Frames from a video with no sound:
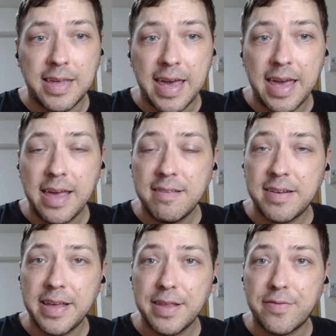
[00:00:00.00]
K
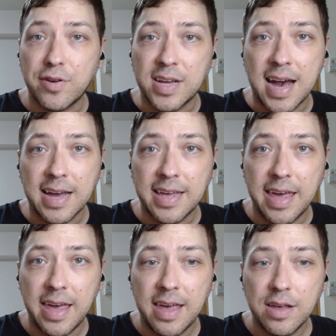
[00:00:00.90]
stands for
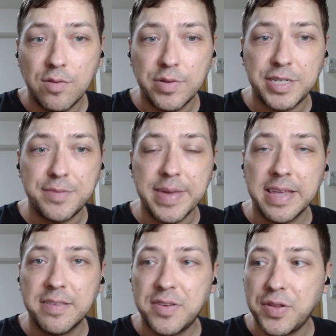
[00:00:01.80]
kake, which
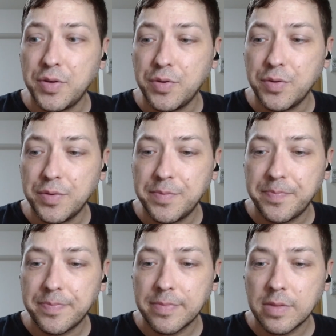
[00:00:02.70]
means to
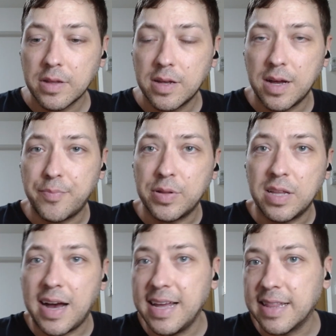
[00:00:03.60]

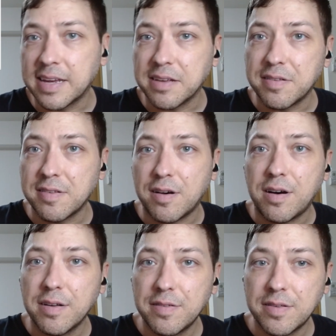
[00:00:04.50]
apply like a
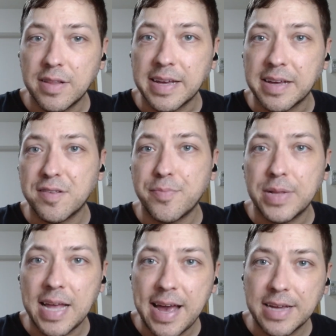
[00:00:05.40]
sauce, like a
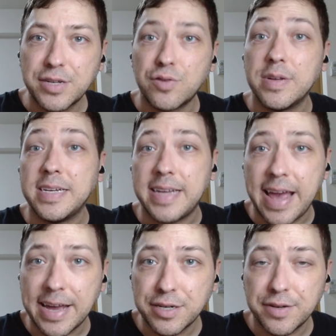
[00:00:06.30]
splash or a
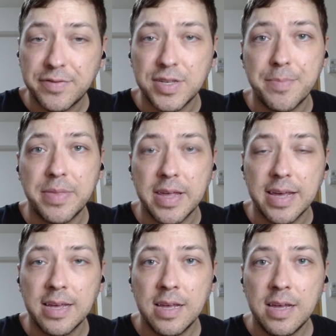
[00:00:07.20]
dash of
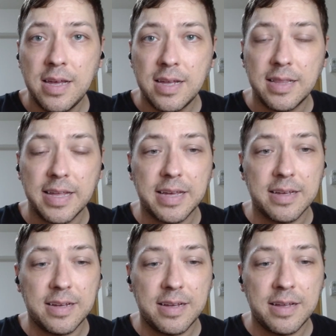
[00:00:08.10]
something, like
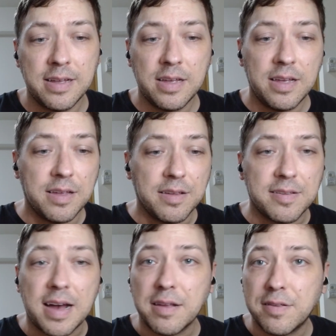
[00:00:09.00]
uh,
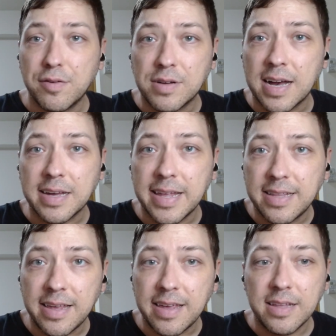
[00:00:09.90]
taso
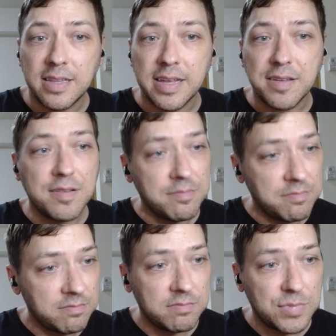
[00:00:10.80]
kakete, like
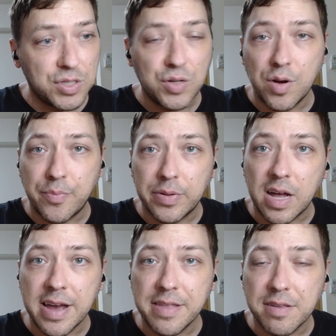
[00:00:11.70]
to
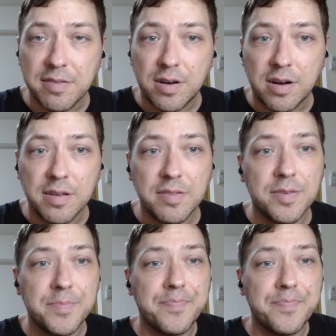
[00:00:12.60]
apply the sauce